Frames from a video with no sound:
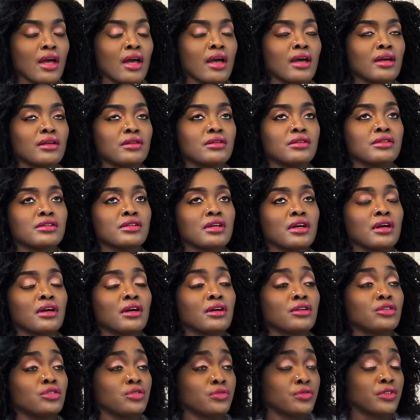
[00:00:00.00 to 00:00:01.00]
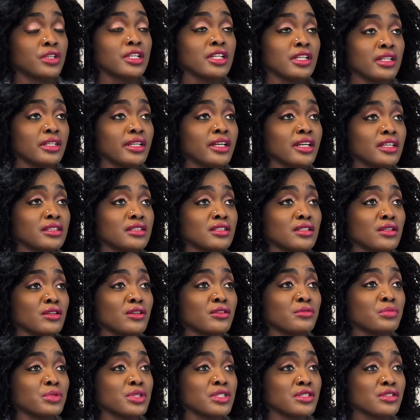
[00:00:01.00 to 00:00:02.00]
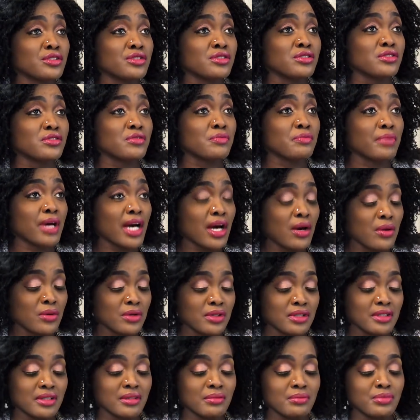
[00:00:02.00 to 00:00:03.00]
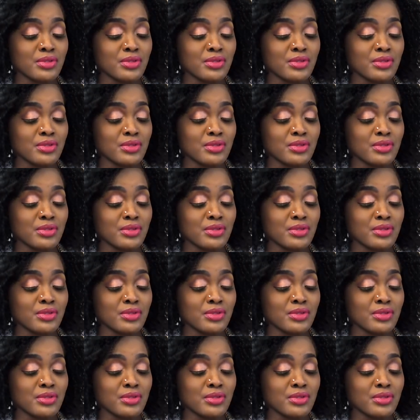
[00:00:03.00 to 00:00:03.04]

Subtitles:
And you've clearly held a lot of positions of power,